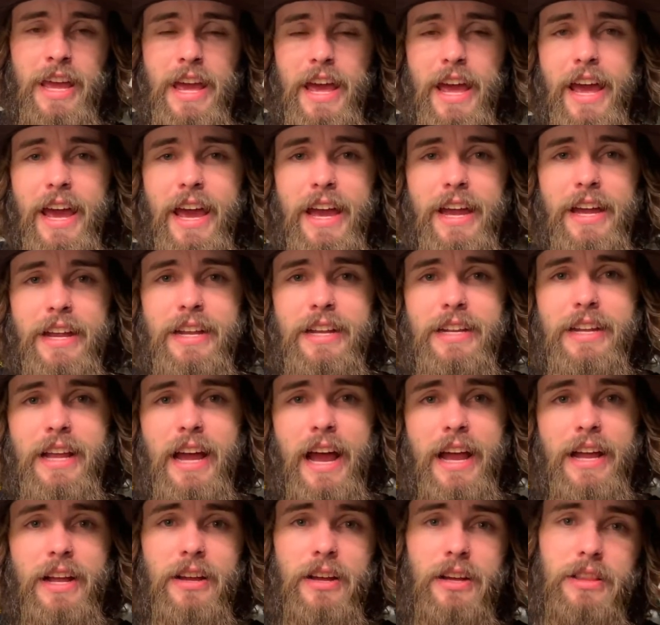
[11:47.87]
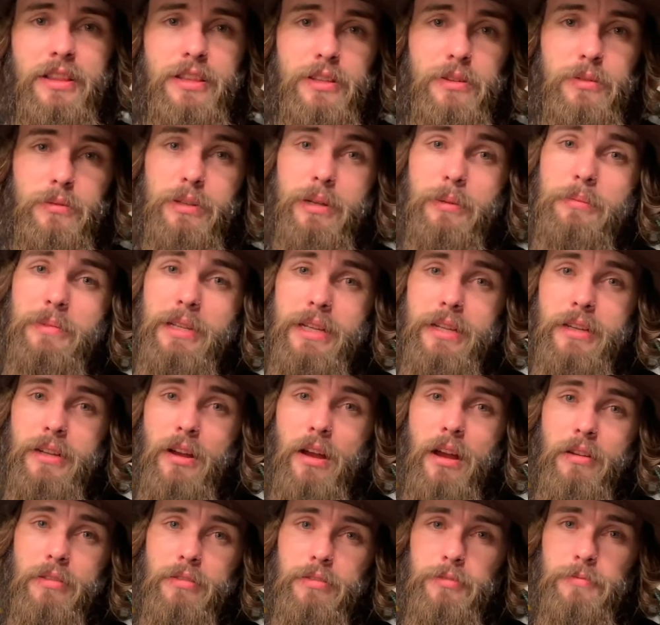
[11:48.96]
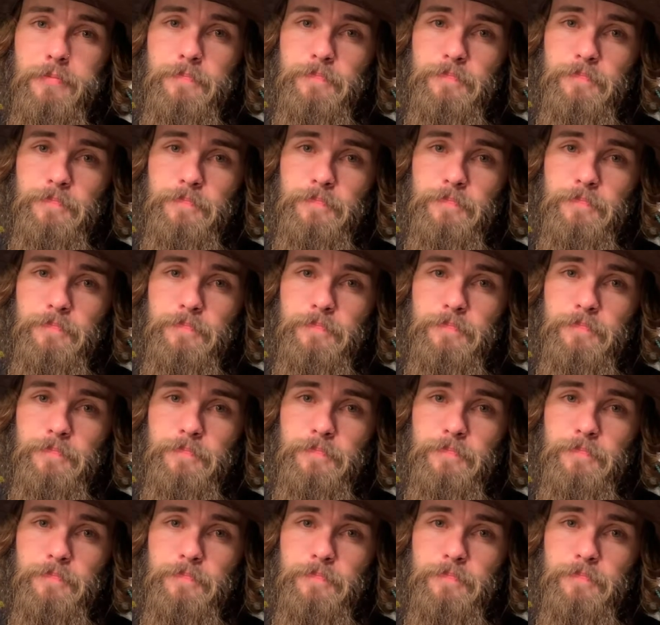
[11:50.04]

and I cut the ribbed end off.